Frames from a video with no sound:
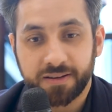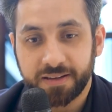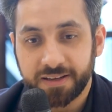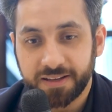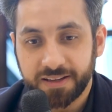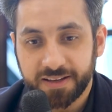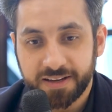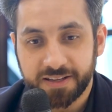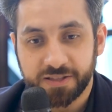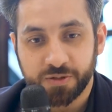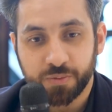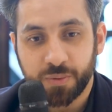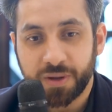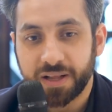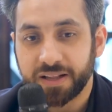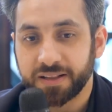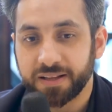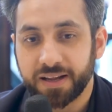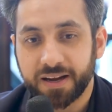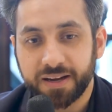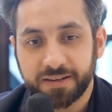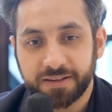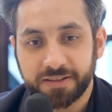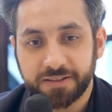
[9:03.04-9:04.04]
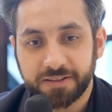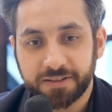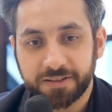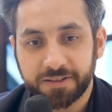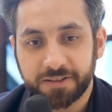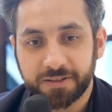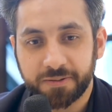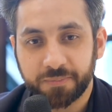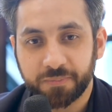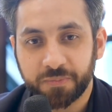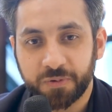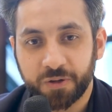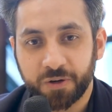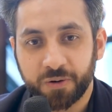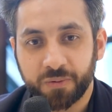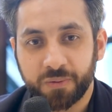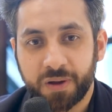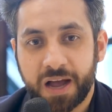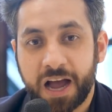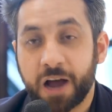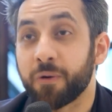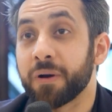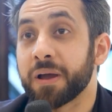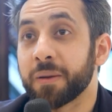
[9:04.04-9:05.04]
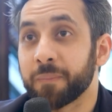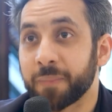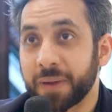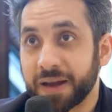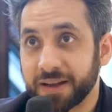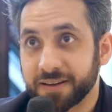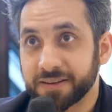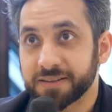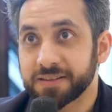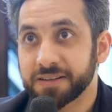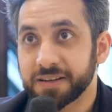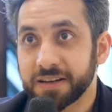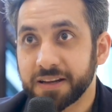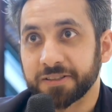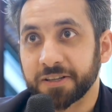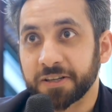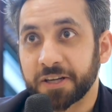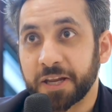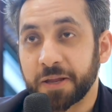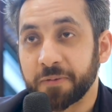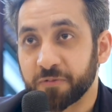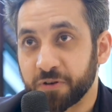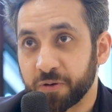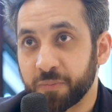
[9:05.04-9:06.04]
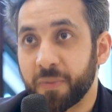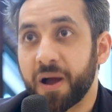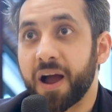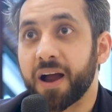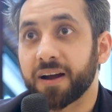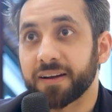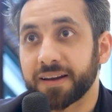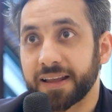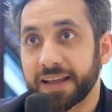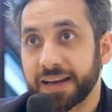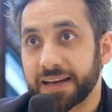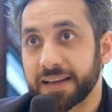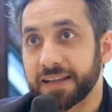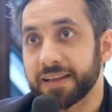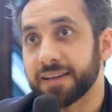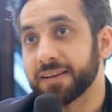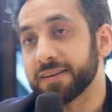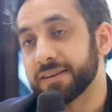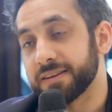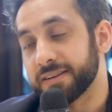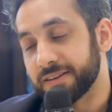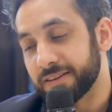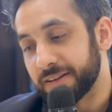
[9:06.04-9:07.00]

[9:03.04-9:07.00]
earlier as well that, how I met the team from ArcDaily